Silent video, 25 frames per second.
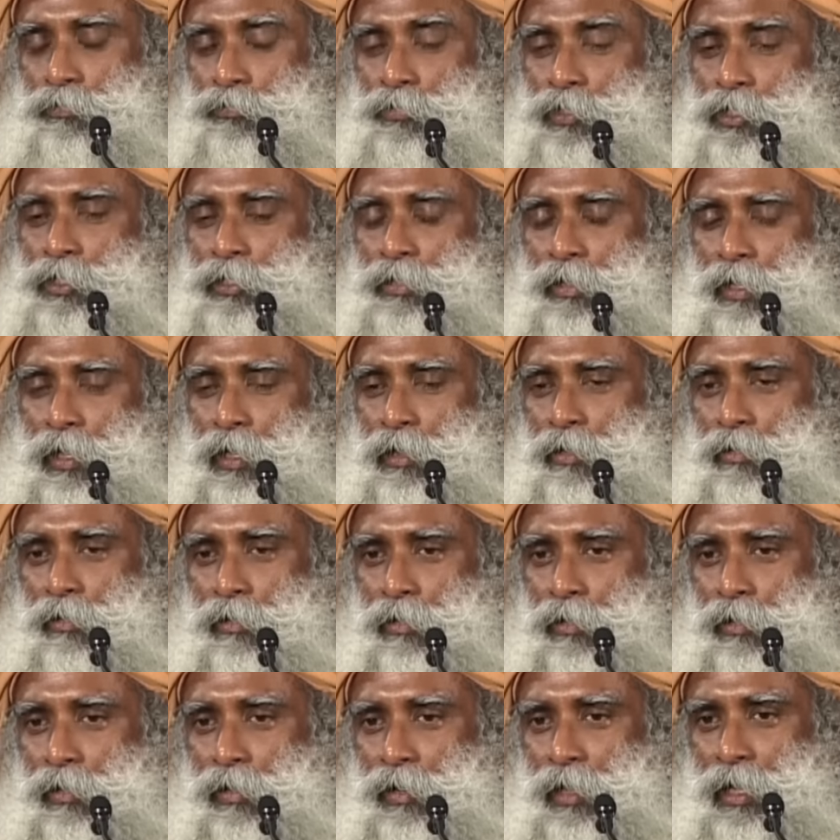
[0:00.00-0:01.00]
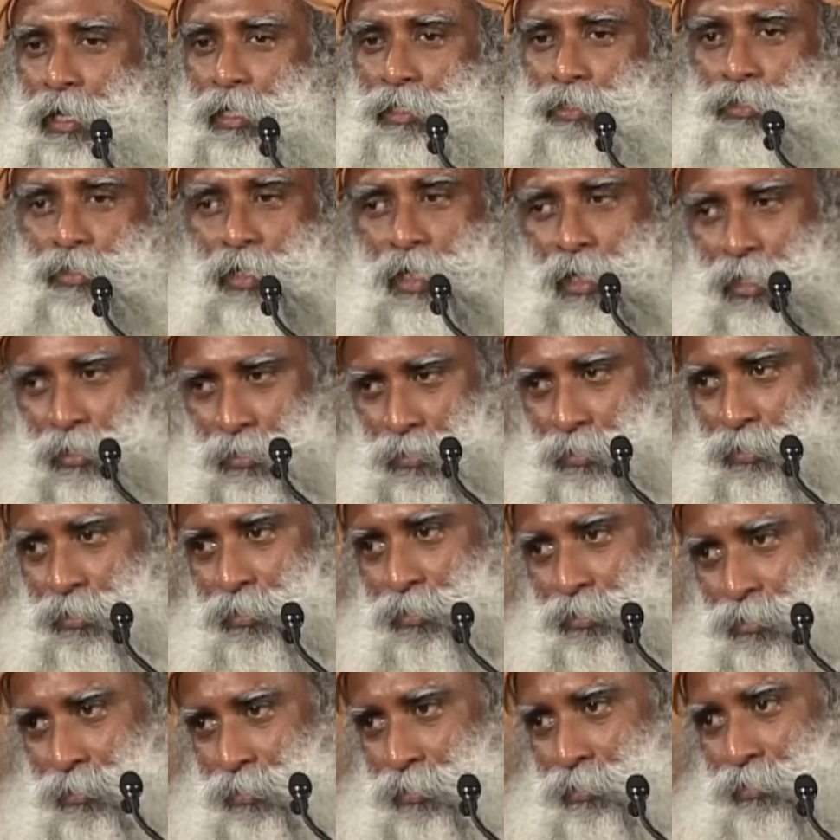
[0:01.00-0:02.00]
which they call as
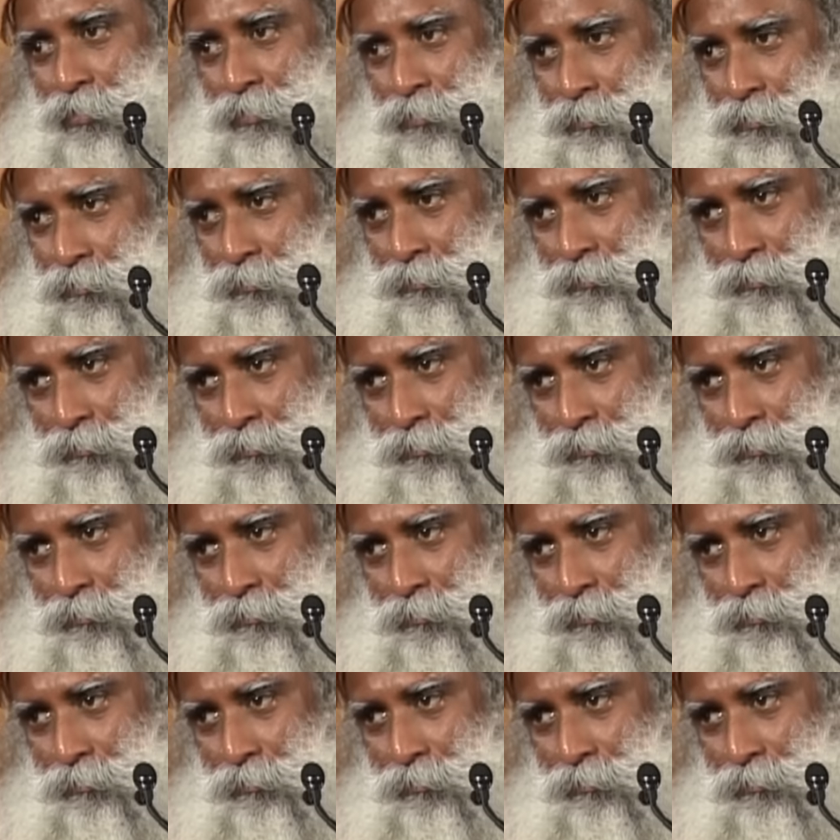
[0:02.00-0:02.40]
theirs.